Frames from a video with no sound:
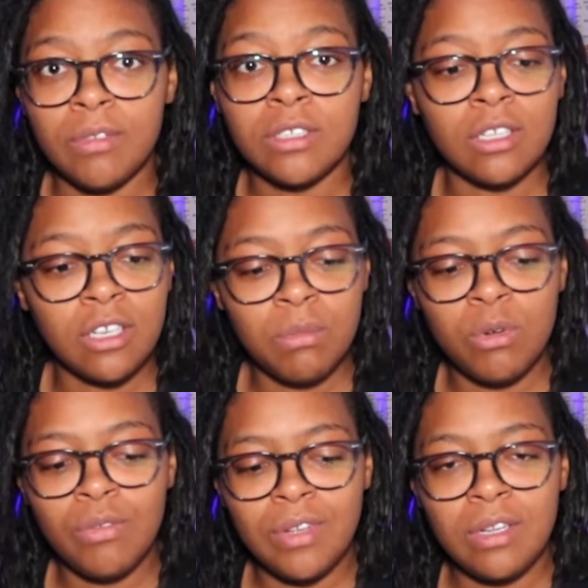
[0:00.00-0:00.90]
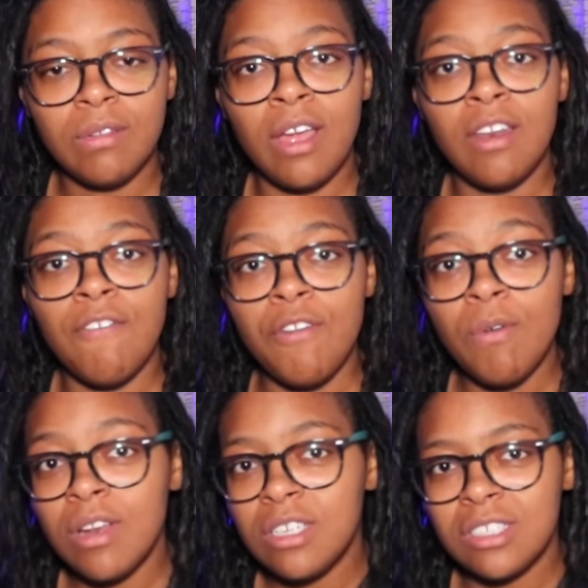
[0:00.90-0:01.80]
It's a good movie, and if you
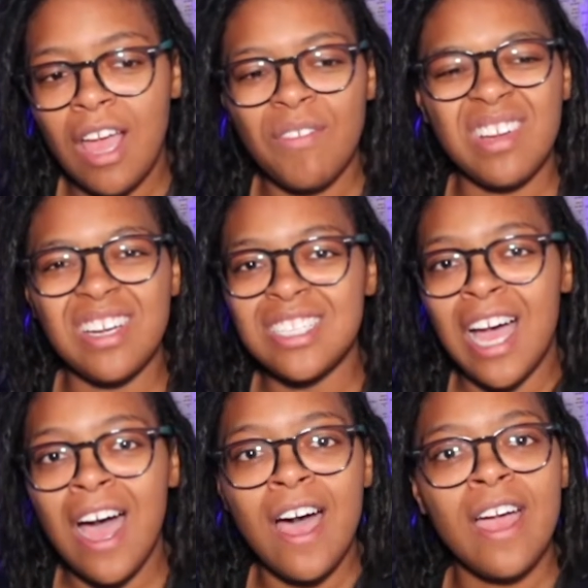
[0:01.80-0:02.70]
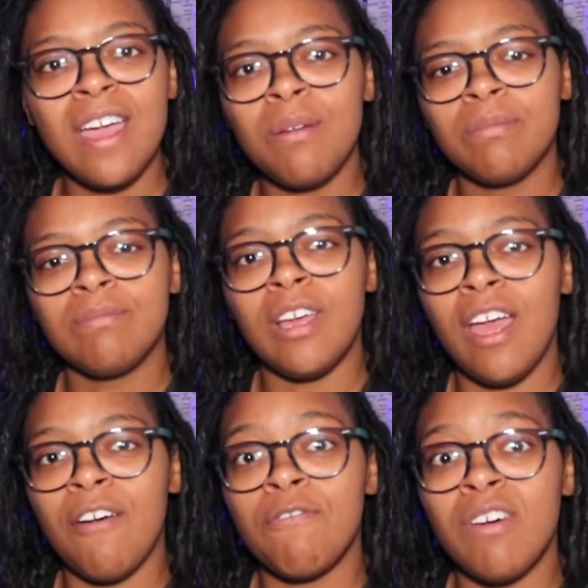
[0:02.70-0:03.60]
want to just have a good time and
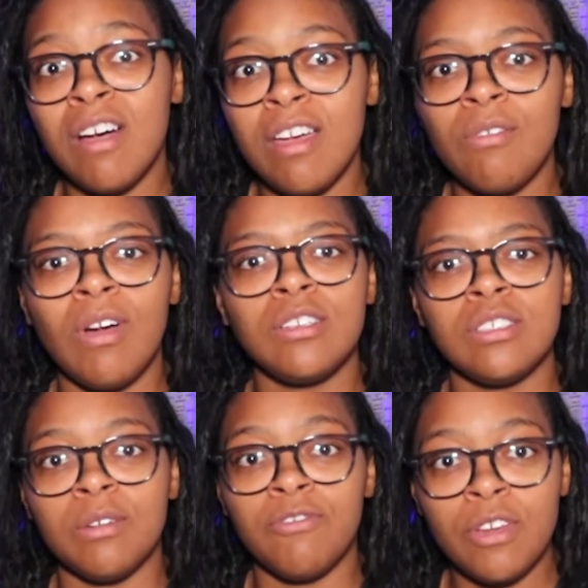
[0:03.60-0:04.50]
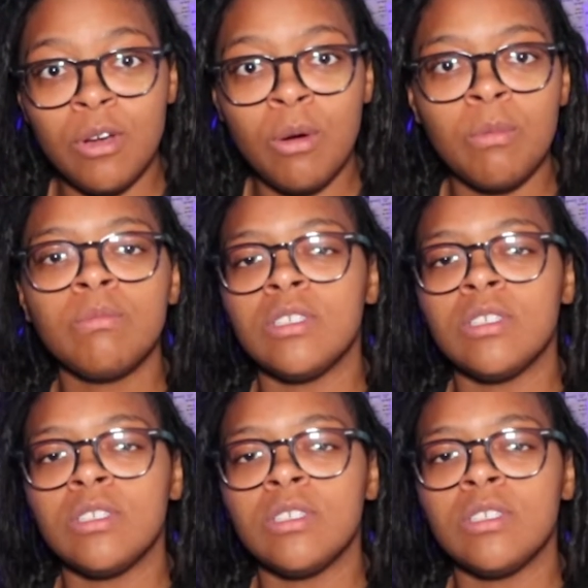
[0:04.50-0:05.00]
have fun watching a film,